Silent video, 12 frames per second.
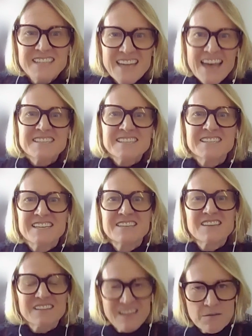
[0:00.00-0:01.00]
testing
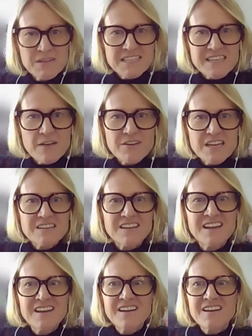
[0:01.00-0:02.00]
the limits of it,
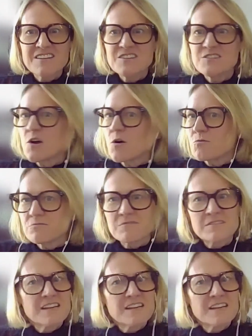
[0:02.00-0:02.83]
you don't